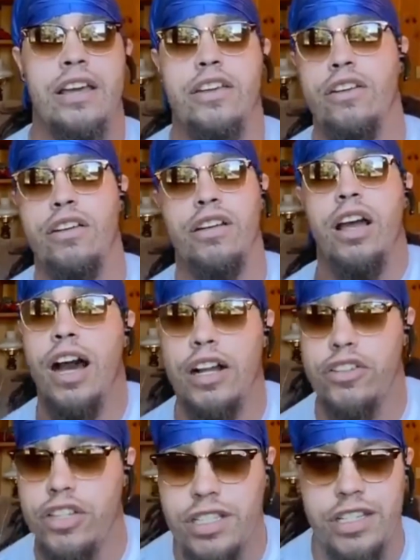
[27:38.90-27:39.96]
your
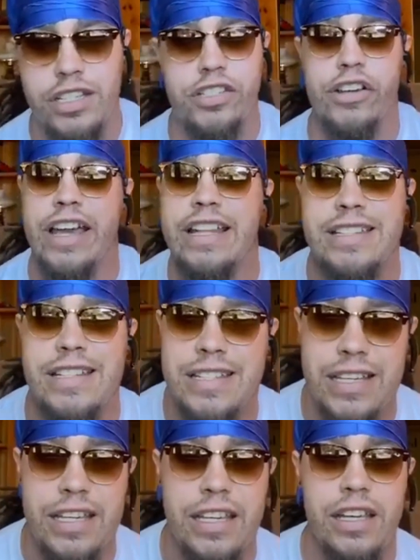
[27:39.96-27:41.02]
consciousness, your
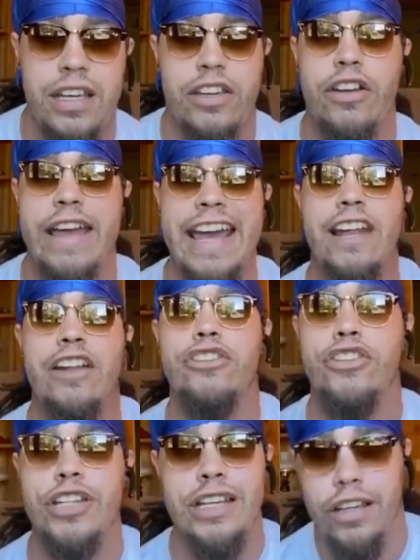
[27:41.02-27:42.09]
entity, your
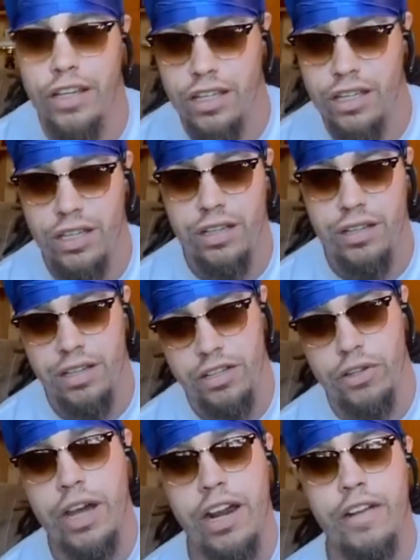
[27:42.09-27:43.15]
energy,
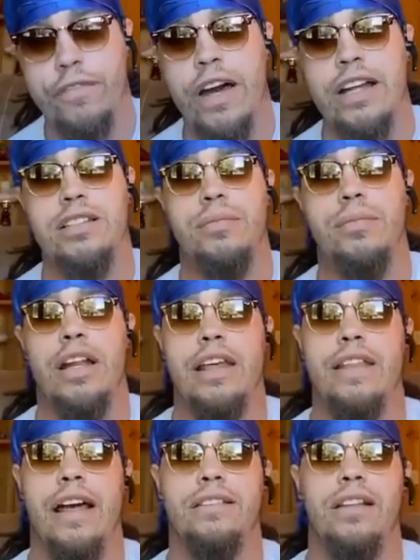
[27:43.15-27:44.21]
you got to find somebody
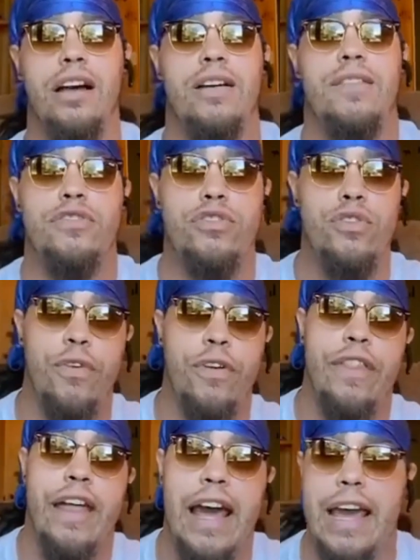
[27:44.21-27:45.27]
that loves you for
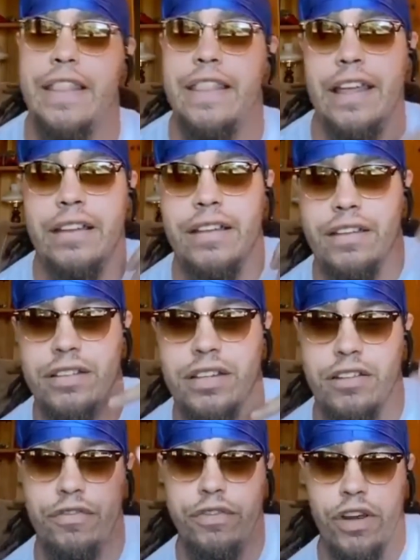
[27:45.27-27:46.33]
that. And then
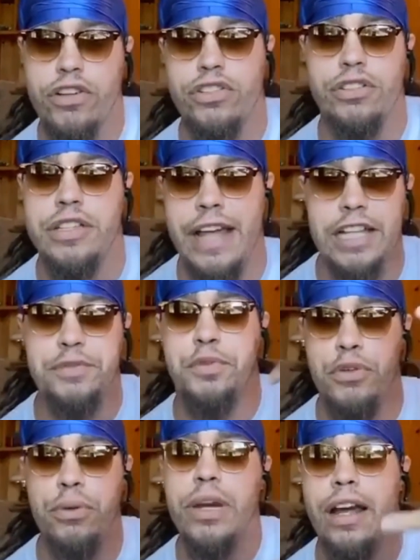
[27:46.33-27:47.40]
conversely, that's what
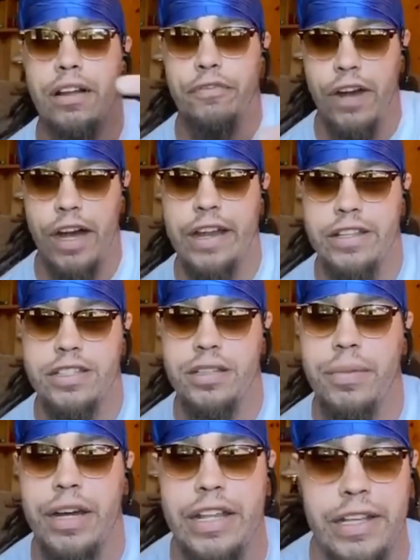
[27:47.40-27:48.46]
you got to find in
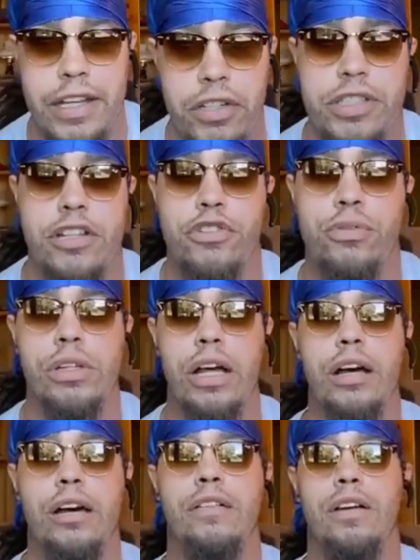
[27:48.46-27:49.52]
somebody else that you love.